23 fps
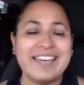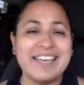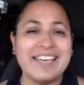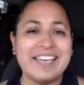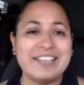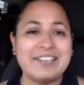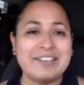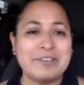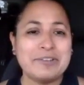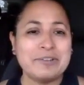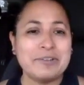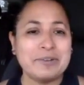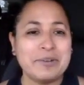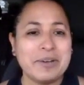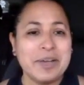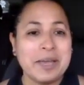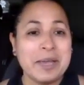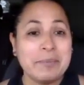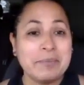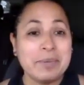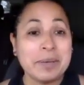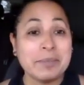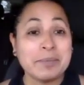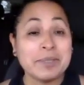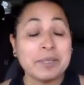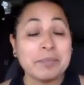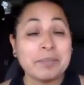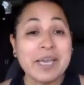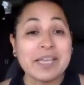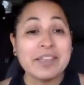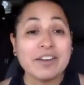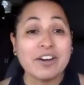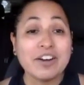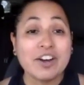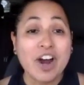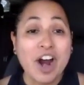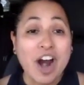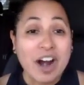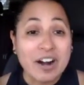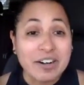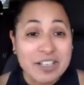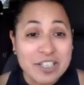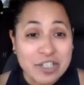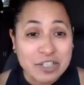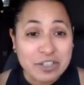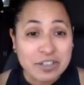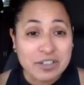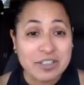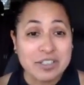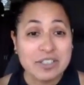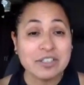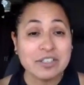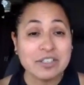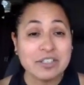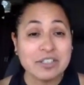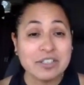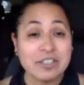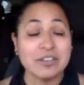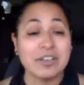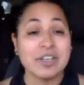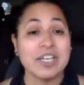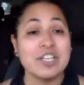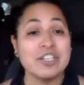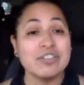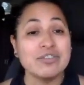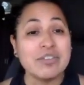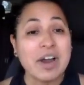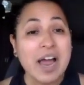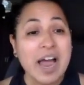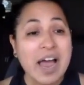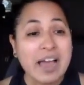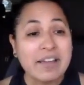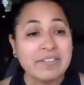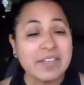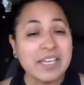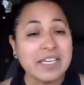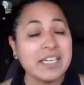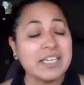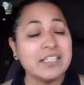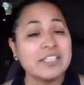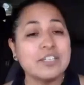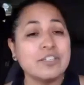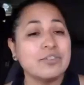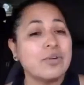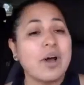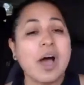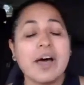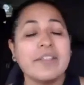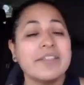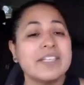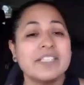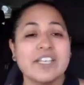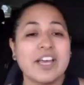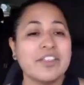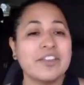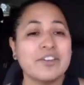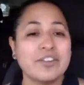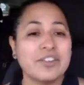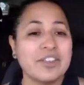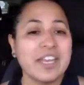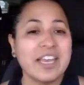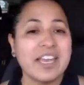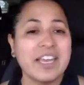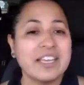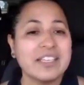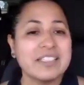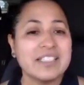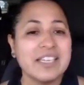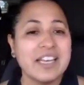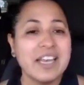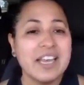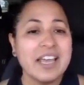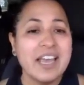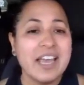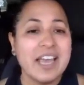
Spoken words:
They need to be able to pay their car insurance so they can drive. They need to do all these other things.